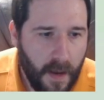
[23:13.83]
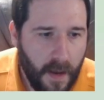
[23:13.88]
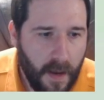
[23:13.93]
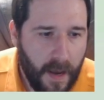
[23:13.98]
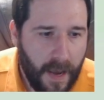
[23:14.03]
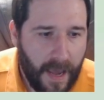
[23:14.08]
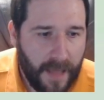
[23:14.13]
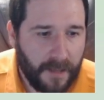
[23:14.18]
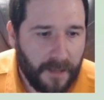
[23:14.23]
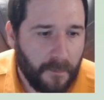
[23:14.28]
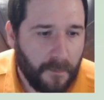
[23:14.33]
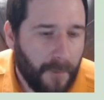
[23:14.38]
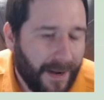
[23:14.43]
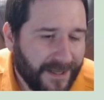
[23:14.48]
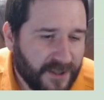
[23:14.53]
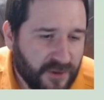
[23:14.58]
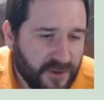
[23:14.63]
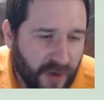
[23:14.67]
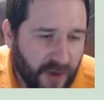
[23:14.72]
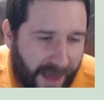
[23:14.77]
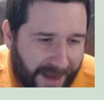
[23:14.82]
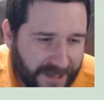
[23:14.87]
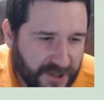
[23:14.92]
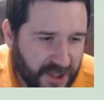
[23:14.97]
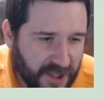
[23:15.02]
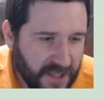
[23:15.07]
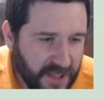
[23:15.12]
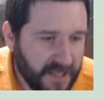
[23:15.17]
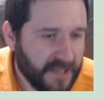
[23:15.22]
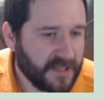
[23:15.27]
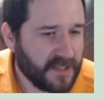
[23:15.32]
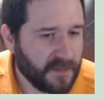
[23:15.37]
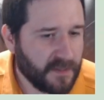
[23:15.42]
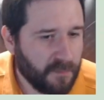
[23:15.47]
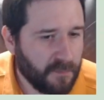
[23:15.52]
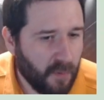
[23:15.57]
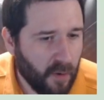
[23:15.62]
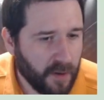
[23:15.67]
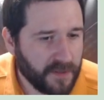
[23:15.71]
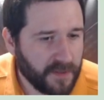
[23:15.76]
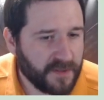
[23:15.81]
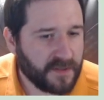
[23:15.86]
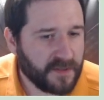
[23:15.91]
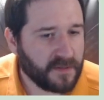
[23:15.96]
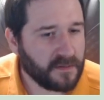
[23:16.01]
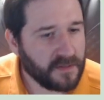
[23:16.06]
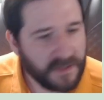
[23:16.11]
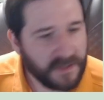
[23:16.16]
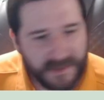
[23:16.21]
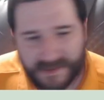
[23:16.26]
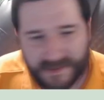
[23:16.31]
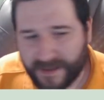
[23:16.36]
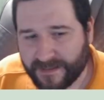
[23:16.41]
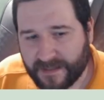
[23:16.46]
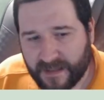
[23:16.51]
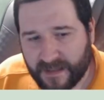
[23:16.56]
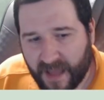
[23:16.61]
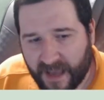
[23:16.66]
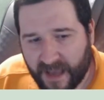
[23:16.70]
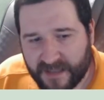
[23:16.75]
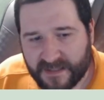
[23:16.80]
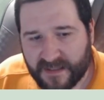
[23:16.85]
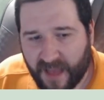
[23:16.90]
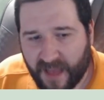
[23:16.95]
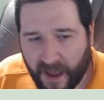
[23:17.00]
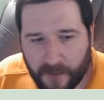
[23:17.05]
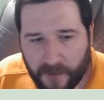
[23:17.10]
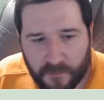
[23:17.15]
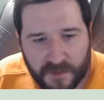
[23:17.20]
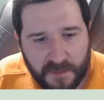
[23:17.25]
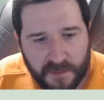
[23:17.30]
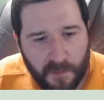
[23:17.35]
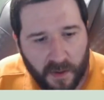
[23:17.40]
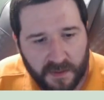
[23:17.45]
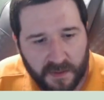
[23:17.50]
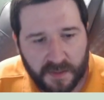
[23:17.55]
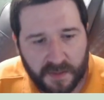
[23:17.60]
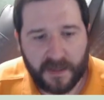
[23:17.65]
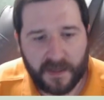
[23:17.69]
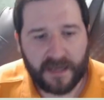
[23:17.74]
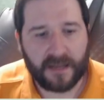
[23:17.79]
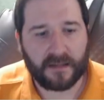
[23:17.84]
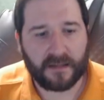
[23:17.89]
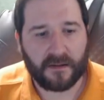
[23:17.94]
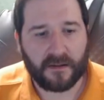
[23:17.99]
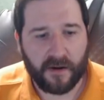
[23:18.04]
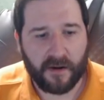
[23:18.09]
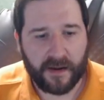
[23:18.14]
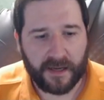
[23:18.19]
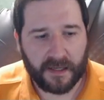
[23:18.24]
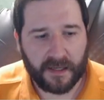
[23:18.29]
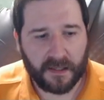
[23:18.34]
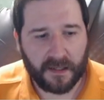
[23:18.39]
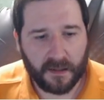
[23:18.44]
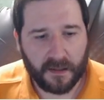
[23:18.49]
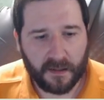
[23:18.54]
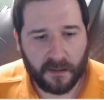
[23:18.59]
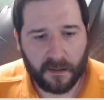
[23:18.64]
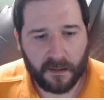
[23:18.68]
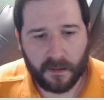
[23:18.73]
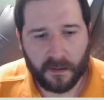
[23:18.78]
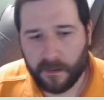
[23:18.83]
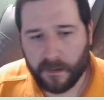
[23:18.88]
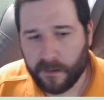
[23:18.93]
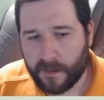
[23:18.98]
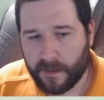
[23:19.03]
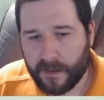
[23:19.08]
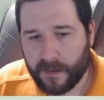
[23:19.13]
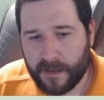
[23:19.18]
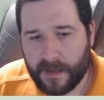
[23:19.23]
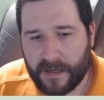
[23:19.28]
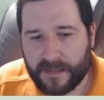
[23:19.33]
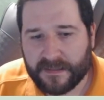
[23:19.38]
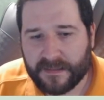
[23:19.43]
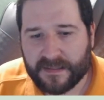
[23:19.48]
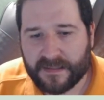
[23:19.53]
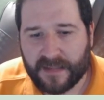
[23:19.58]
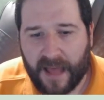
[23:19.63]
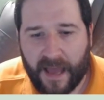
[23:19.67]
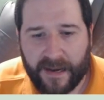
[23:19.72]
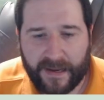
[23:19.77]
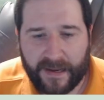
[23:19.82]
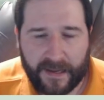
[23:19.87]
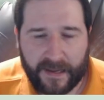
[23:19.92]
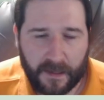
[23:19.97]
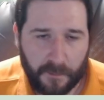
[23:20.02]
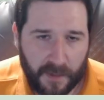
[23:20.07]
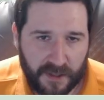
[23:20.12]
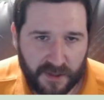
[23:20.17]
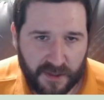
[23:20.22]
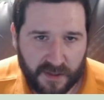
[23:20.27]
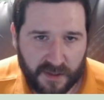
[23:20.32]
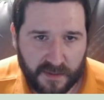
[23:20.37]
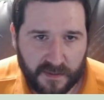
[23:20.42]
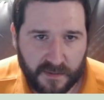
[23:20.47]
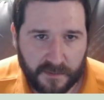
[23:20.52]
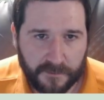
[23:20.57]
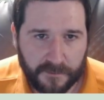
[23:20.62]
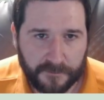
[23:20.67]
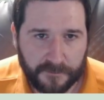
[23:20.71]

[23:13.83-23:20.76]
And then my strategy and supports, just like the last slide, was multimedia learning and slide animations.